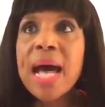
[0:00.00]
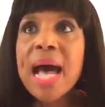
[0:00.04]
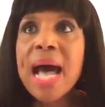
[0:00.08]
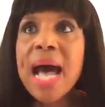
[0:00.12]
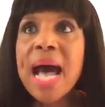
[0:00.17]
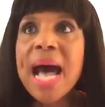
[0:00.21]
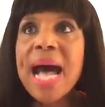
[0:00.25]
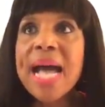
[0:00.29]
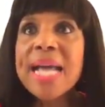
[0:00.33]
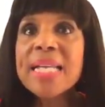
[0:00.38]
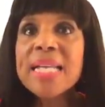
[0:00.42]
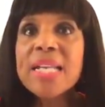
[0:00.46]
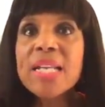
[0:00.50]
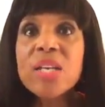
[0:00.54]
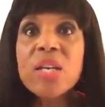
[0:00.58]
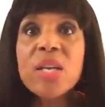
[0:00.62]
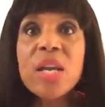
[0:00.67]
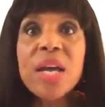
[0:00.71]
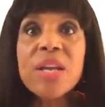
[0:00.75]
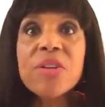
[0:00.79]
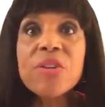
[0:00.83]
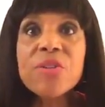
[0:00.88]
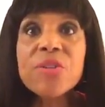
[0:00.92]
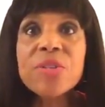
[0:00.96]
I didn't
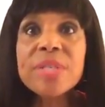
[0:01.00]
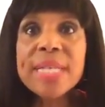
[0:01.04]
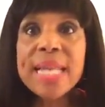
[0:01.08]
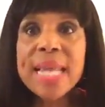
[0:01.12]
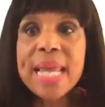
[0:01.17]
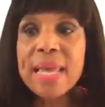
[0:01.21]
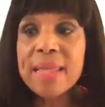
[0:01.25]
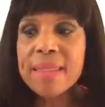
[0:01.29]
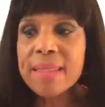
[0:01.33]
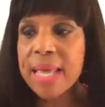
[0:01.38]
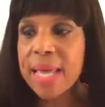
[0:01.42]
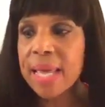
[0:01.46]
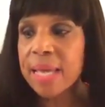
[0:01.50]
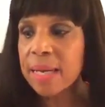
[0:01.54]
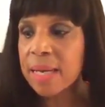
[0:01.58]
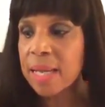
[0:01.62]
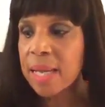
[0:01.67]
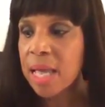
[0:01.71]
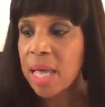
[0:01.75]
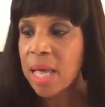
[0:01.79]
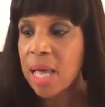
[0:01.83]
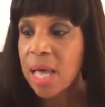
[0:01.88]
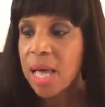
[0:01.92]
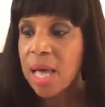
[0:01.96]
understand that
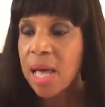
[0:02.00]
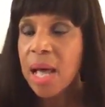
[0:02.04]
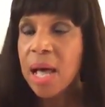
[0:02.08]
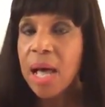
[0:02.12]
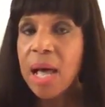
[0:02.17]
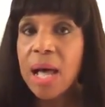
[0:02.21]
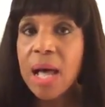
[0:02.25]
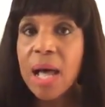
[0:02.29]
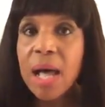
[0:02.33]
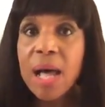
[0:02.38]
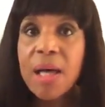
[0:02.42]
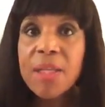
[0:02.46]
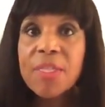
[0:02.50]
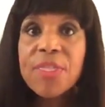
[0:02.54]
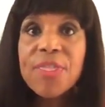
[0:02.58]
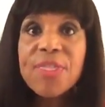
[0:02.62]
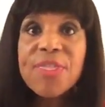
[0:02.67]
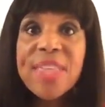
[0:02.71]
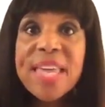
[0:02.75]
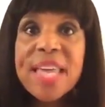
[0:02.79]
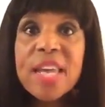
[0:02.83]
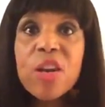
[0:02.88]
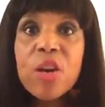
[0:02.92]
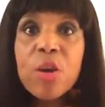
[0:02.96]
a
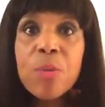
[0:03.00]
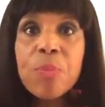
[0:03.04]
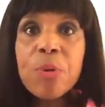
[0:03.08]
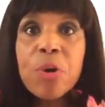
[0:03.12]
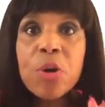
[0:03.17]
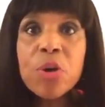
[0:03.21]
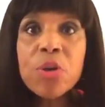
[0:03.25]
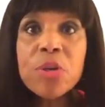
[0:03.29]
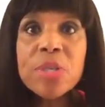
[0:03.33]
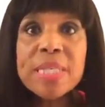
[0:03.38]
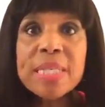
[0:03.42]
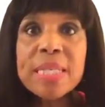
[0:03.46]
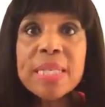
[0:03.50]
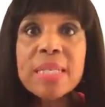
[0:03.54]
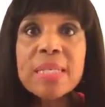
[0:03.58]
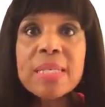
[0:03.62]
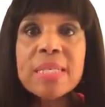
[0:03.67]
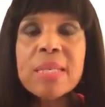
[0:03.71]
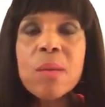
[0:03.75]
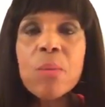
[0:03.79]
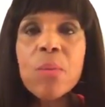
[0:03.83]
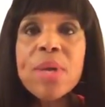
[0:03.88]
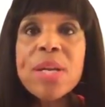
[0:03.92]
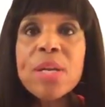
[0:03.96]
thinner person,
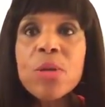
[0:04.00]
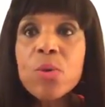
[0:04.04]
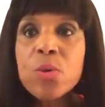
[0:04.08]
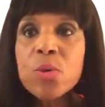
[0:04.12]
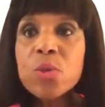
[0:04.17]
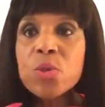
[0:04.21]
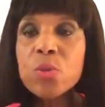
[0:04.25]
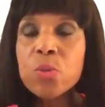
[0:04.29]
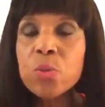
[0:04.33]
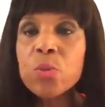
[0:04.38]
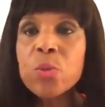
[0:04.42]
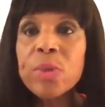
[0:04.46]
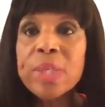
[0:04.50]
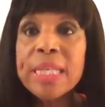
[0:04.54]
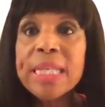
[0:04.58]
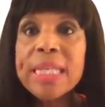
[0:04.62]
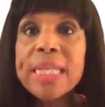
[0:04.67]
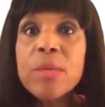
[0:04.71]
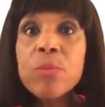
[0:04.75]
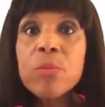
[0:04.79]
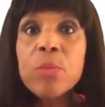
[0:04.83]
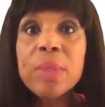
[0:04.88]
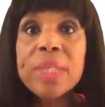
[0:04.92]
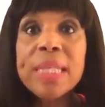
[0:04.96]
someone who's
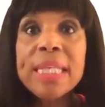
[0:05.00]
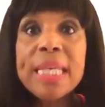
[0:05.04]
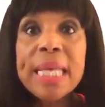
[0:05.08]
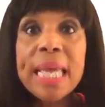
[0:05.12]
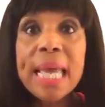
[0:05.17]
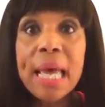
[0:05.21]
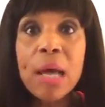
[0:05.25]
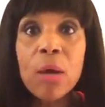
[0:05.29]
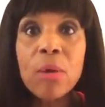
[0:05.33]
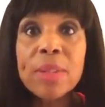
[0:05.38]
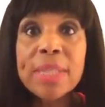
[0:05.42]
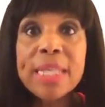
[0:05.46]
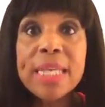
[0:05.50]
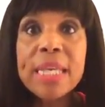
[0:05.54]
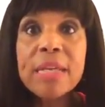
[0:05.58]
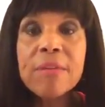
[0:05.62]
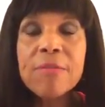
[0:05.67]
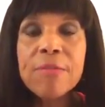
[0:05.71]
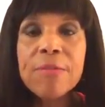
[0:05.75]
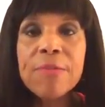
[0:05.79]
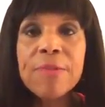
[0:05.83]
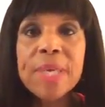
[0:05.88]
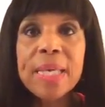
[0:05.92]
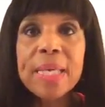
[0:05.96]
really, really healthy and
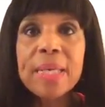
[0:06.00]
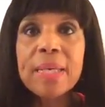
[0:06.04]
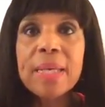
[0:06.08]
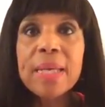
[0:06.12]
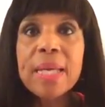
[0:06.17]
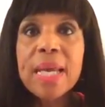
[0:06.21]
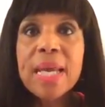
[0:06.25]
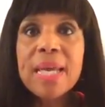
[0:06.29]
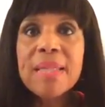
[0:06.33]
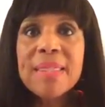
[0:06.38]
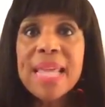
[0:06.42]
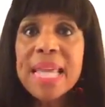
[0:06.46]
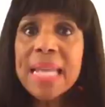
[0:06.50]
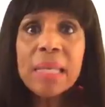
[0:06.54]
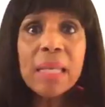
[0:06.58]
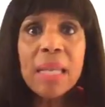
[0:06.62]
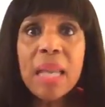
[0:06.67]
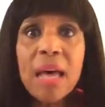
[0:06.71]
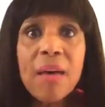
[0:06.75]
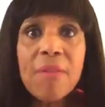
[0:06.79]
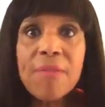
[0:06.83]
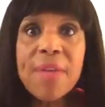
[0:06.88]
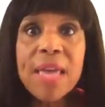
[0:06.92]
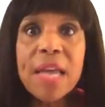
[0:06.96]
fit, they
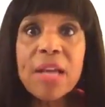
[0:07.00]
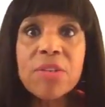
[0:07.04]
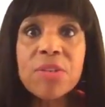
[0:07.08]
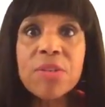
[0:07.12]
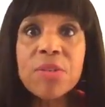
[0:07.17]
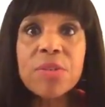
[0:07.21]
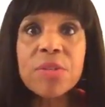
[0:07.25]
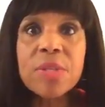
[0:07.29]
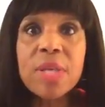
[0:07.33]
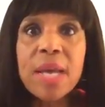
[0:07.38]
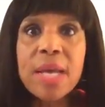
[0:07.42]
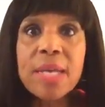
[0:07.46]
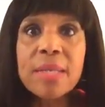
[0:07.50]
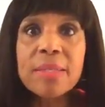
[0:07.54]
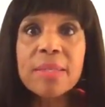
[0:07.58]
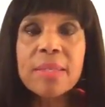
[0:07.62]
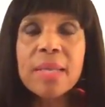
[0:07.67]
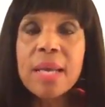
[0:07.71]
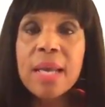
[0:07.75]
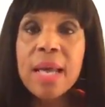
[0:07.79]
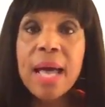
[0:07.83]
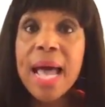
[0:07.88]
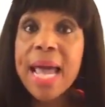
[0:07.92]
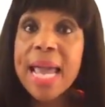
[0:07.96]
love exercise.
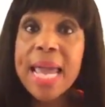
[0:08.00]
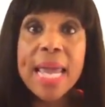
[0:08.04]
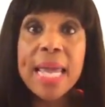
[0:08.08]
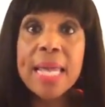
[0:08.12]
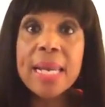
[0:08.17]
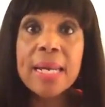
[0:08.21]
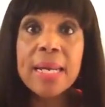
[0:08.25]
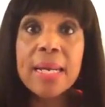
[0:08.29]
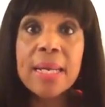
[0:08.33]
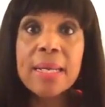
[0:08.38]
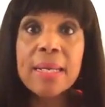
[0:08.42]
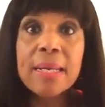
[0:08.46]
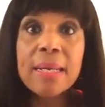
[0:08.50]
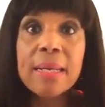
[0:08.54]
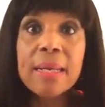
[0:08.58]
I hated it.